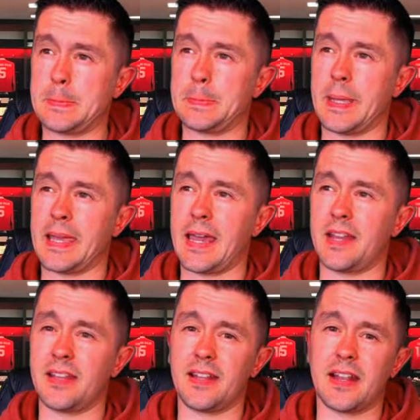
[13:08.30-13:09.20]
Again, I
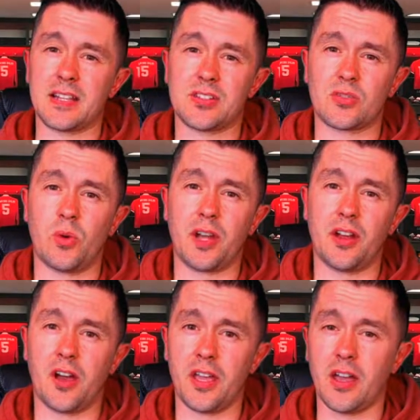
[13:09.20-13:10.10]
think that's quite
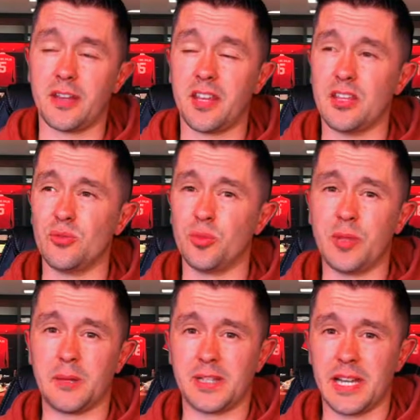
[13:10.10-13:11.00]
high. I think you would be
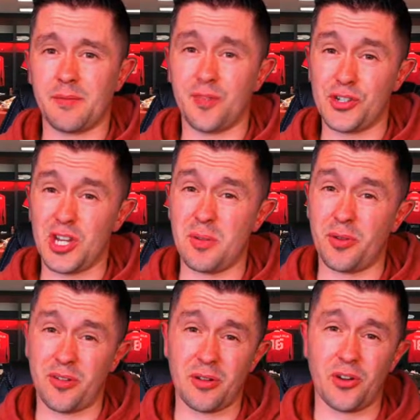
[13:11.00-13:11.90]
able to get him for cheaper,
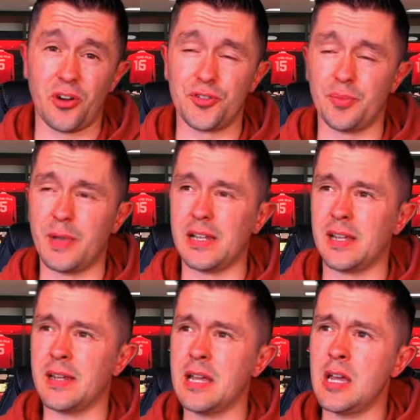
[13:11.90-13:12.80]
around 100
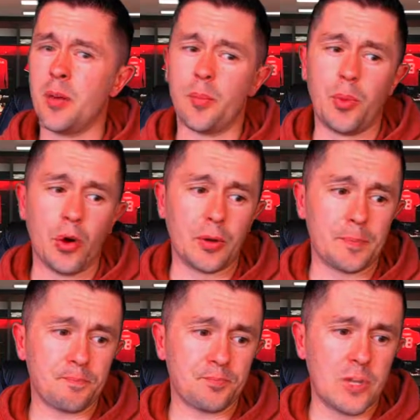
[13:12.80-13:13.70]
million. But
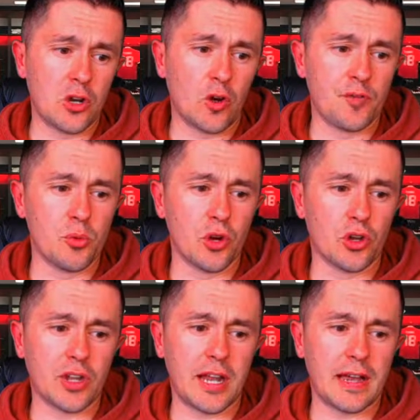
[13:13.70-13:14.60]
if you were
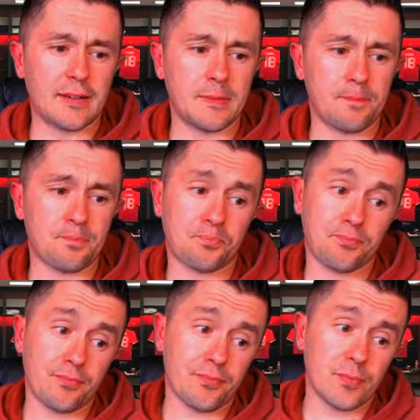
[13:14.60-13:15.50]
looking at
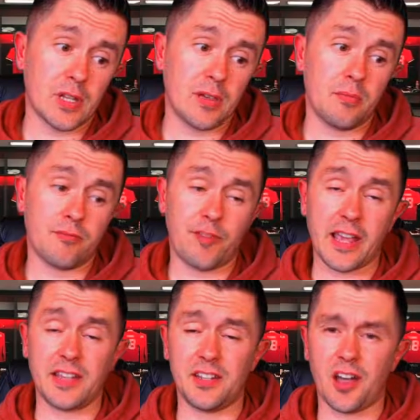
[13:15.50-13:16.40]

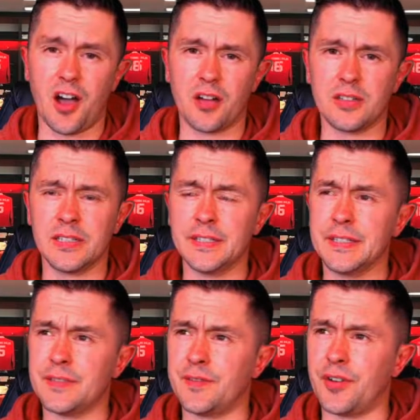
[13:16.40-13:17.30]
Frankie De Jong
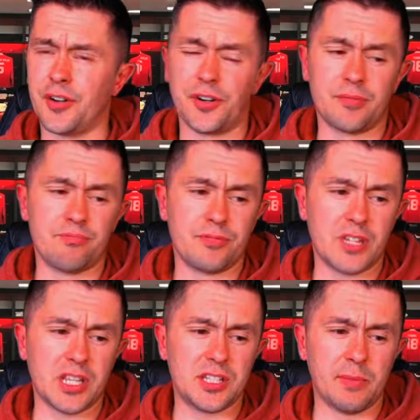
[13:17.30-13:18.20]
for
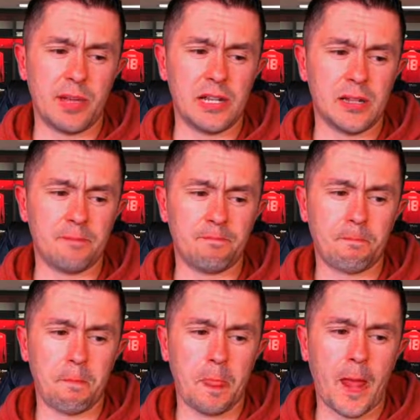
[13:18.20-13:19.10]
60 million,
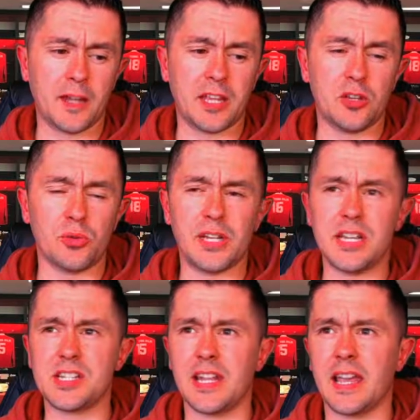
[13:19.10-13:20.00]
I think you would
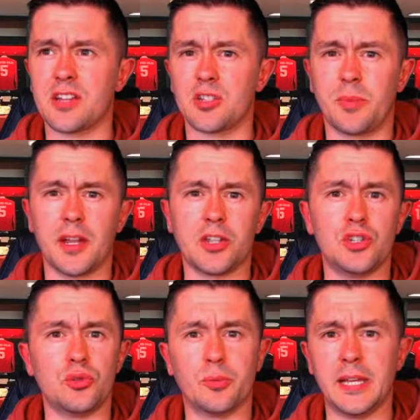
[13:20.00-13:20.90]
easily get someone like
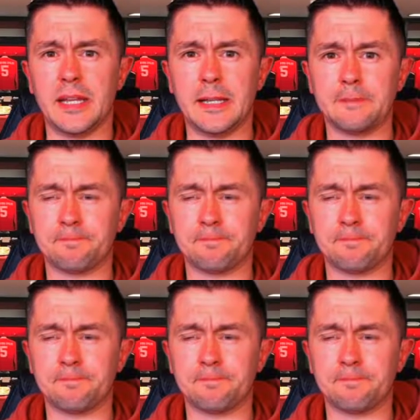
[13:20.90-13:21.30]
Tchouaméni,